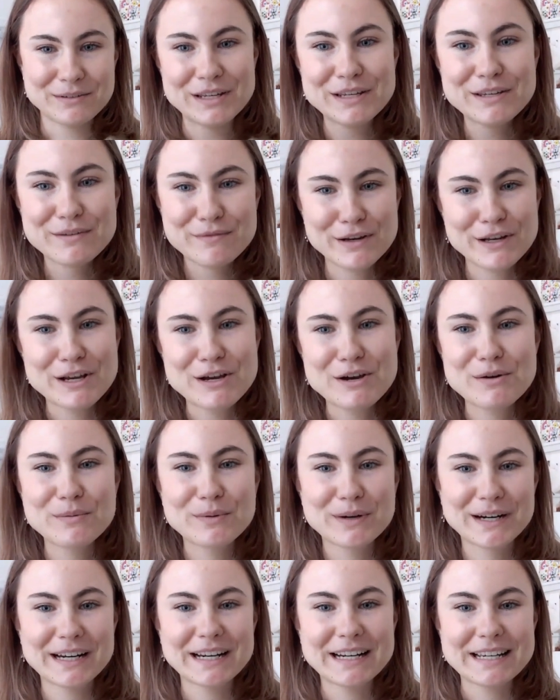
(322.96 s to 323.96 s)
in this video,
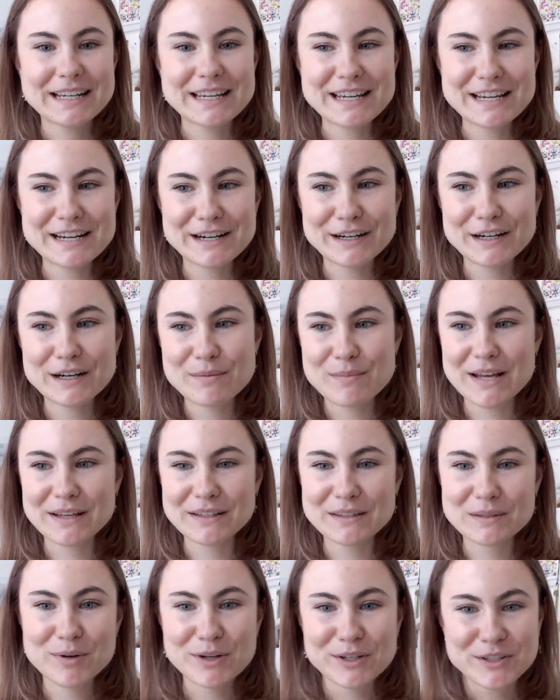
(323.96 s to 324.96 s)
we're going to hear
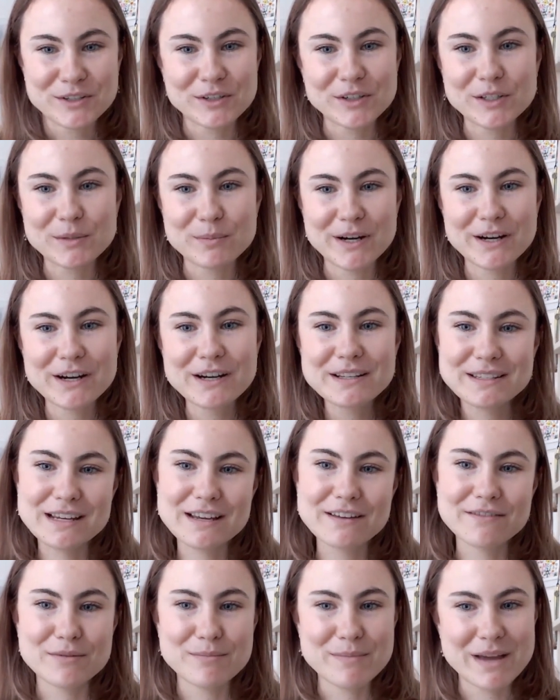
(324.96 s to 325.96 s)
about the personal experience
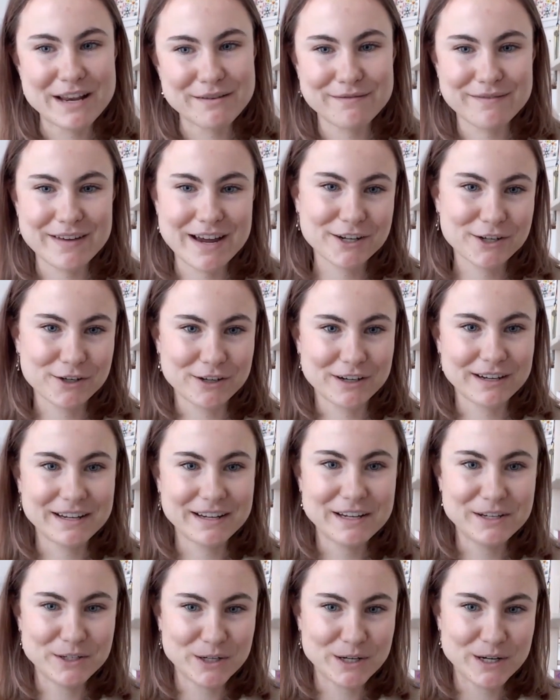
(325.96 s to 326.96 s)
of a manufacturing
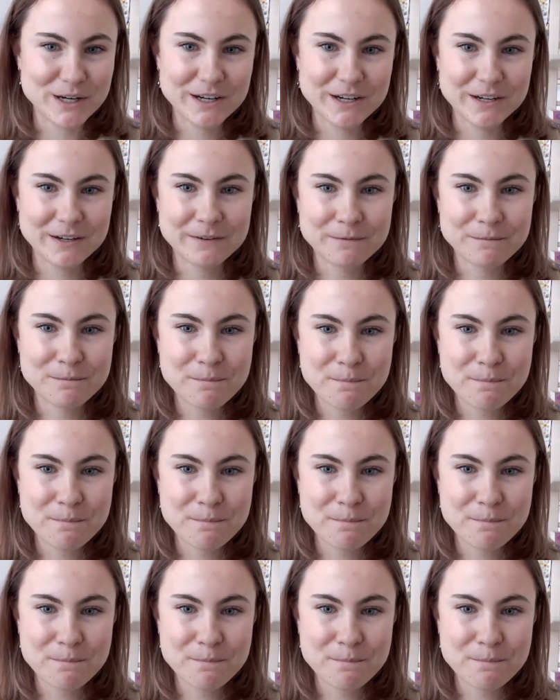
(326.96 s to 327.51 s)
engineer.